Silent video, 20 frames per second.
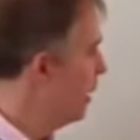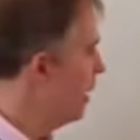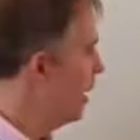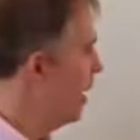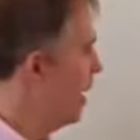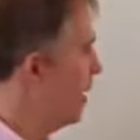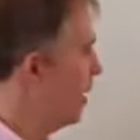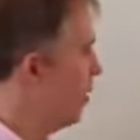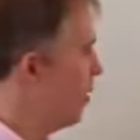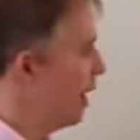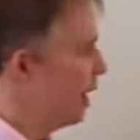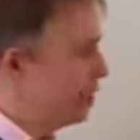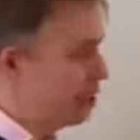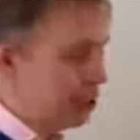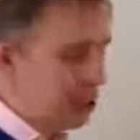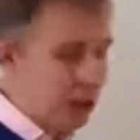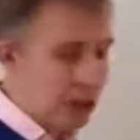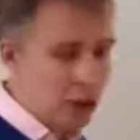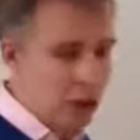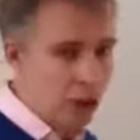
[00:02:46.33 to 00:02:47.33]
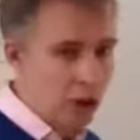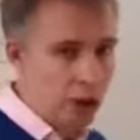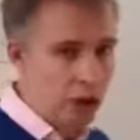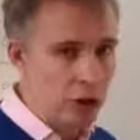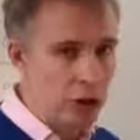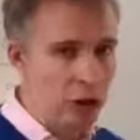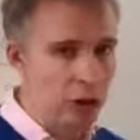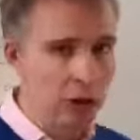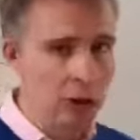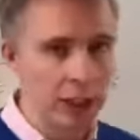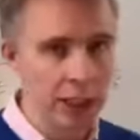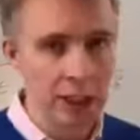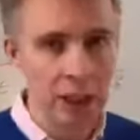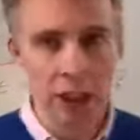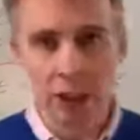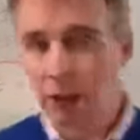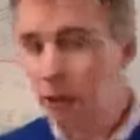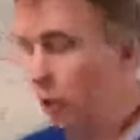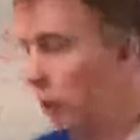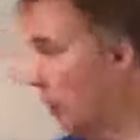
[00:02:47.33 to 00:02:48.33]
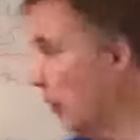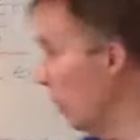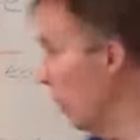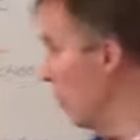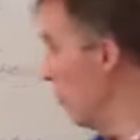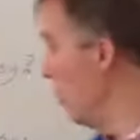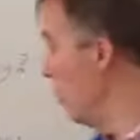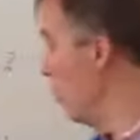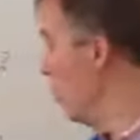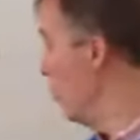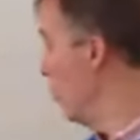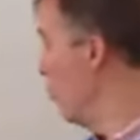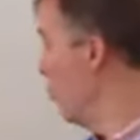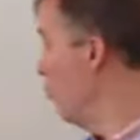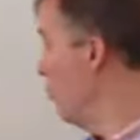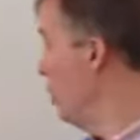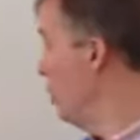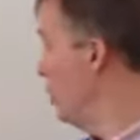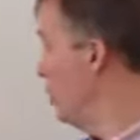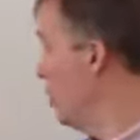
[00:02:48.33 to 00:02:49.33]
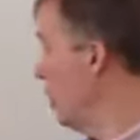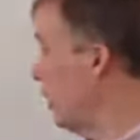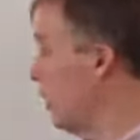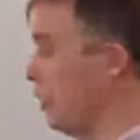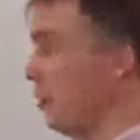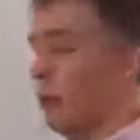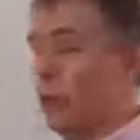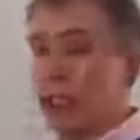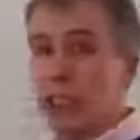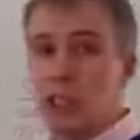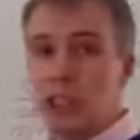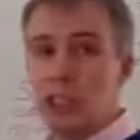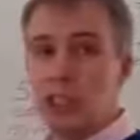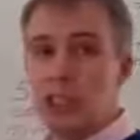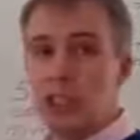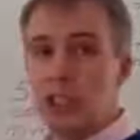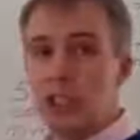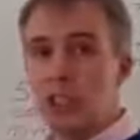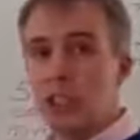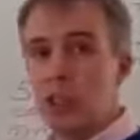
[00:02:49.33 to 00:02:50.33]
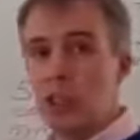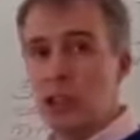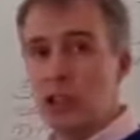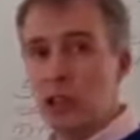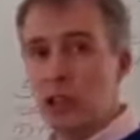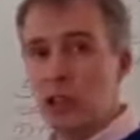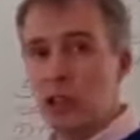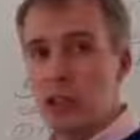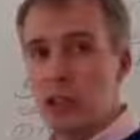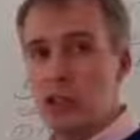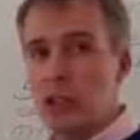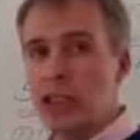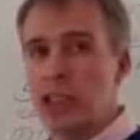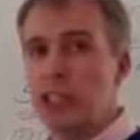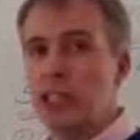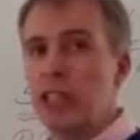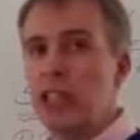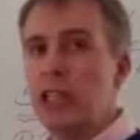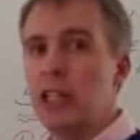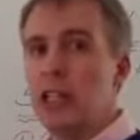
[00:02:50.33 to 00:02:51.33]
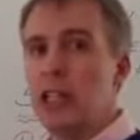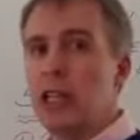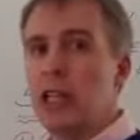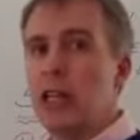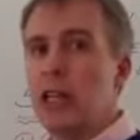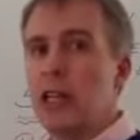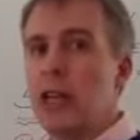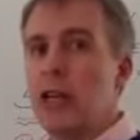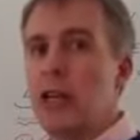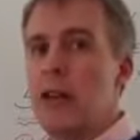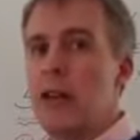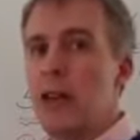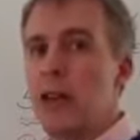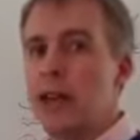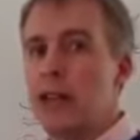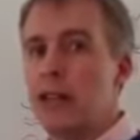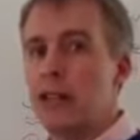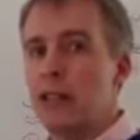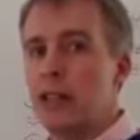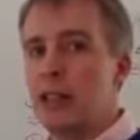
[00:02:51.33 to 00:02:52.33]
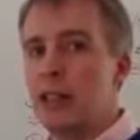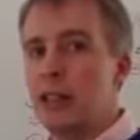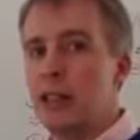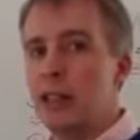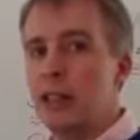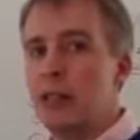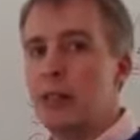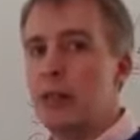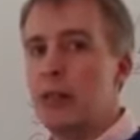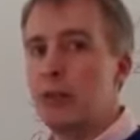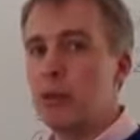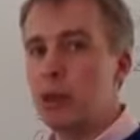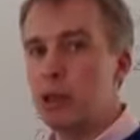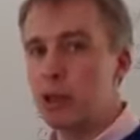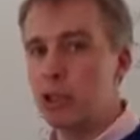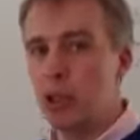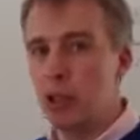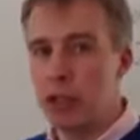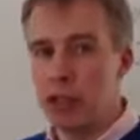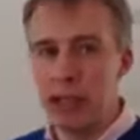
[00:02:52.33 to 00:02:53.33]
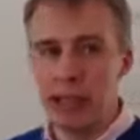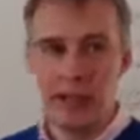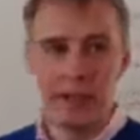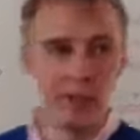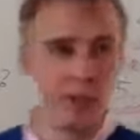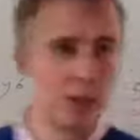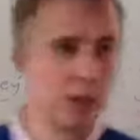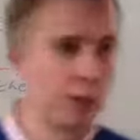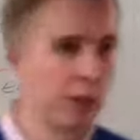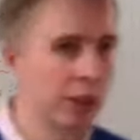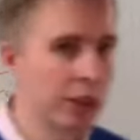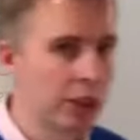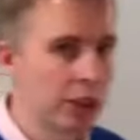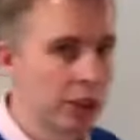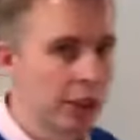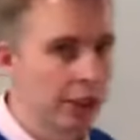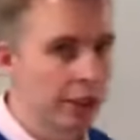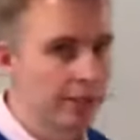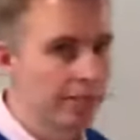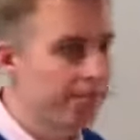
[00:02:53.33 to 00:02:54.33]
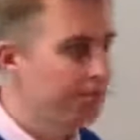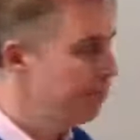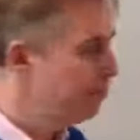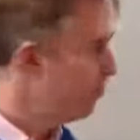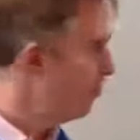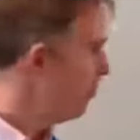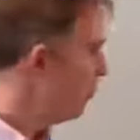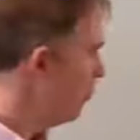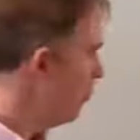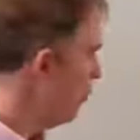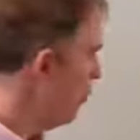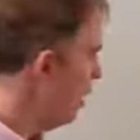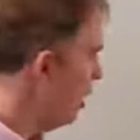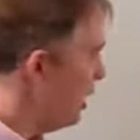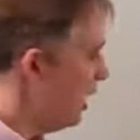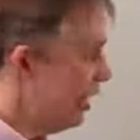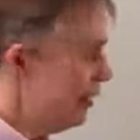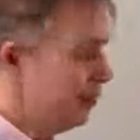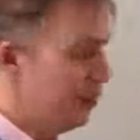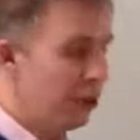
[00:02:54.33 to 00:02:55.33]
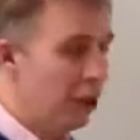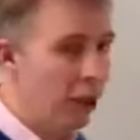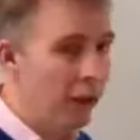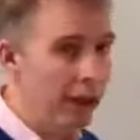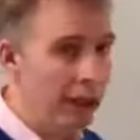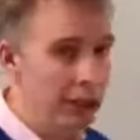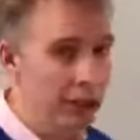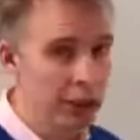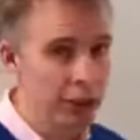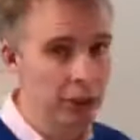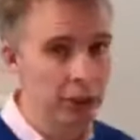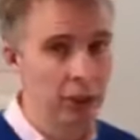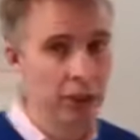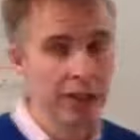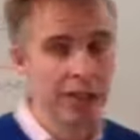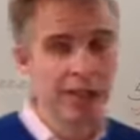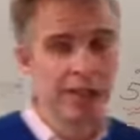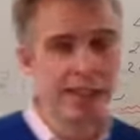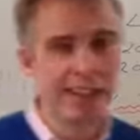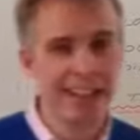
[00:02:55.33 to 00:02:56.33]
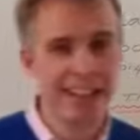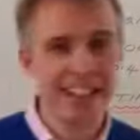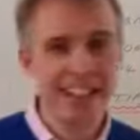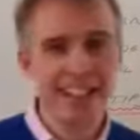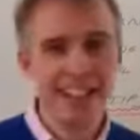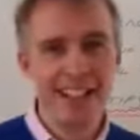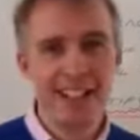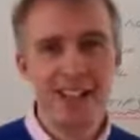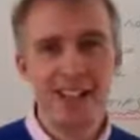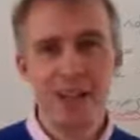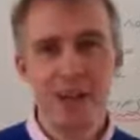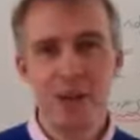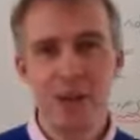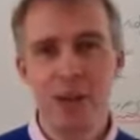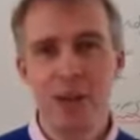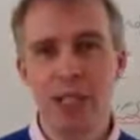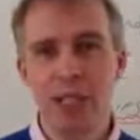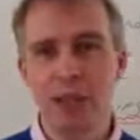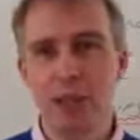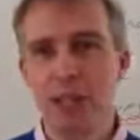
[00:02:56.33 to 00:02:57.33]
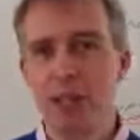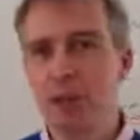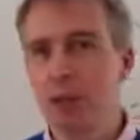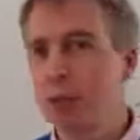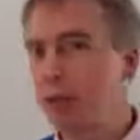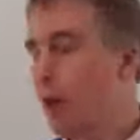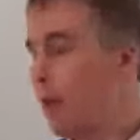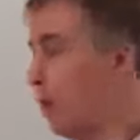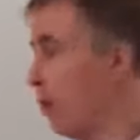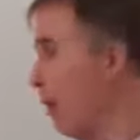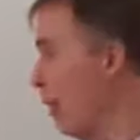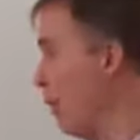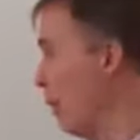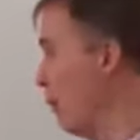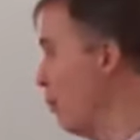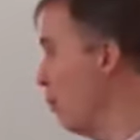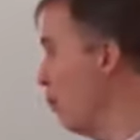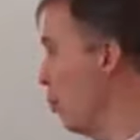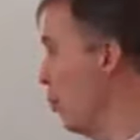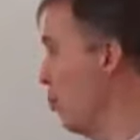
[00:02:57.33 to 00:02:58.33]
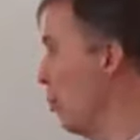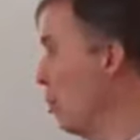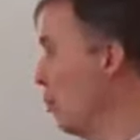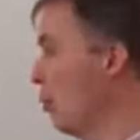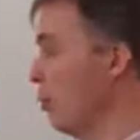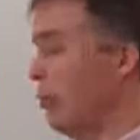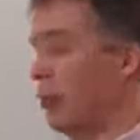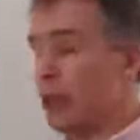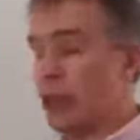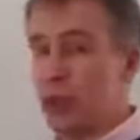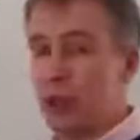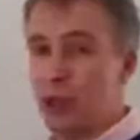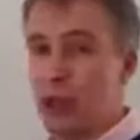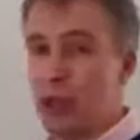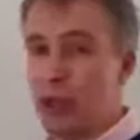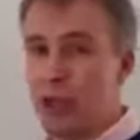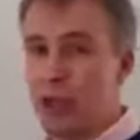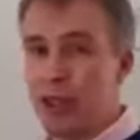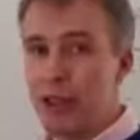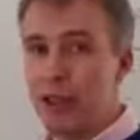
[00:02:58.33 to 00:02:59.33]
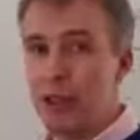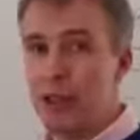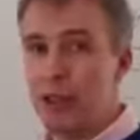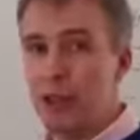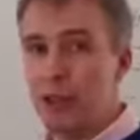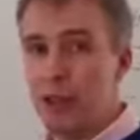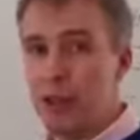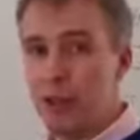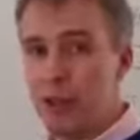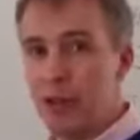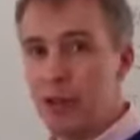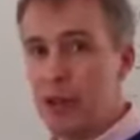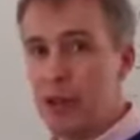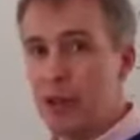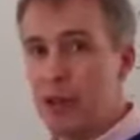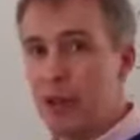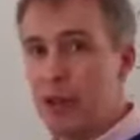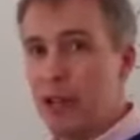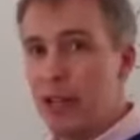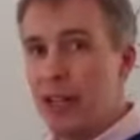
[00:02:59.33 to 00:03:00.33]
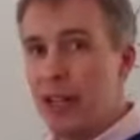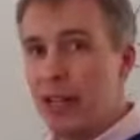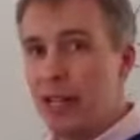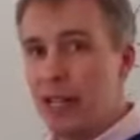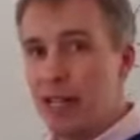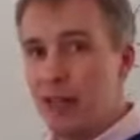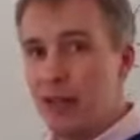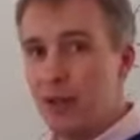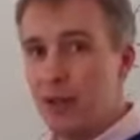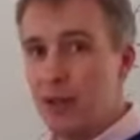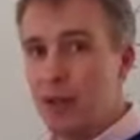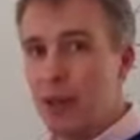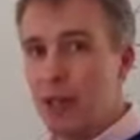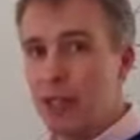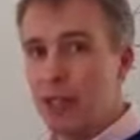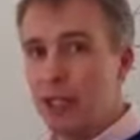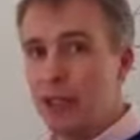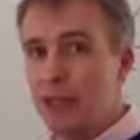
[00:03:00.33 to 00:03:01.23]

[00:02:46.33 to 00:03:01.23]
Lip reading: And that's going to cost a lot less. So a Eurobin with recycling waste in it is going to cost a lot less than a Eurobin which has got landfill waste in it. Even though actually your waste management company probably will be sorting through your landfill waste